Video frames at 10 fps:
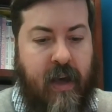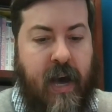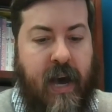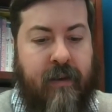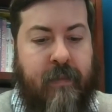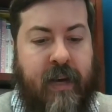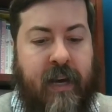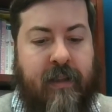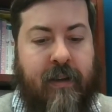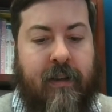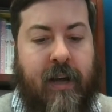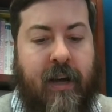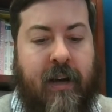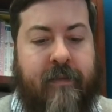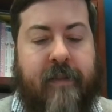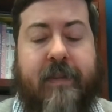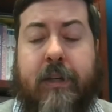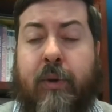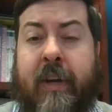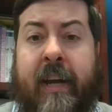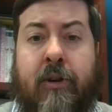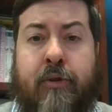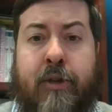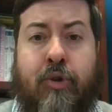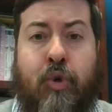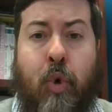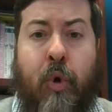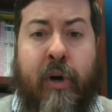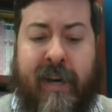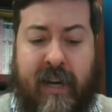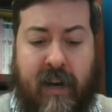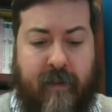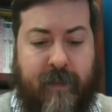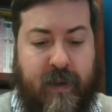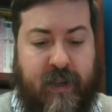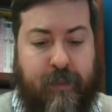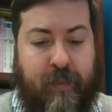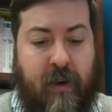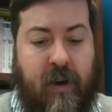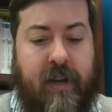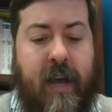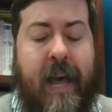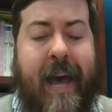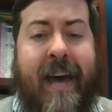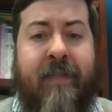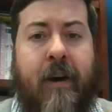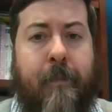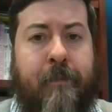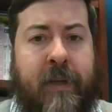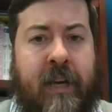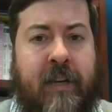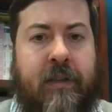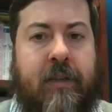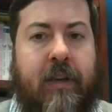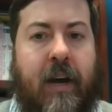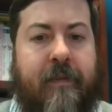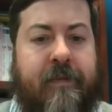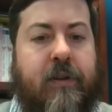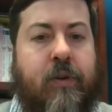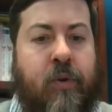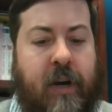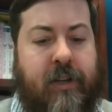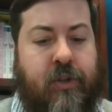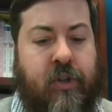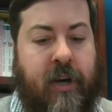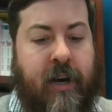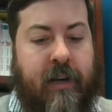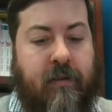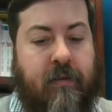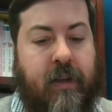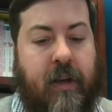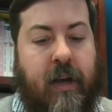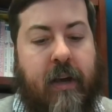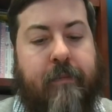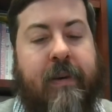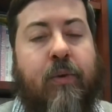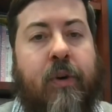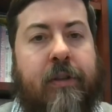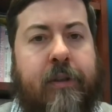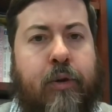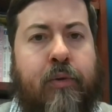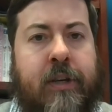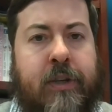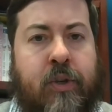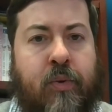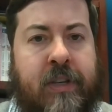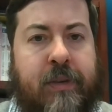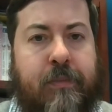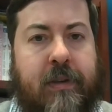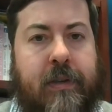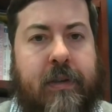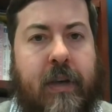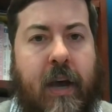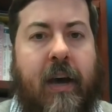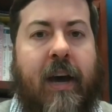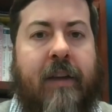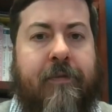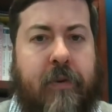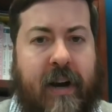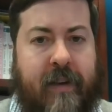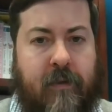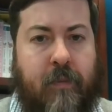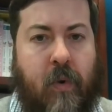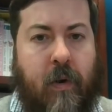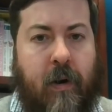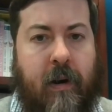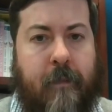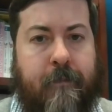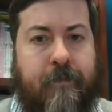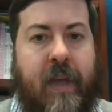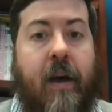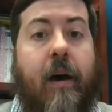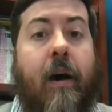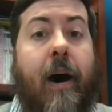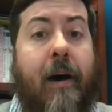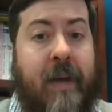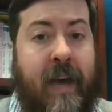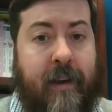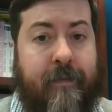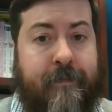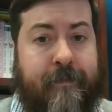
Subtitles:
And may the love of the Creator, the joy of the Spirit, and the peace of the Christ child be with you this Christmas and forevermore. Amen.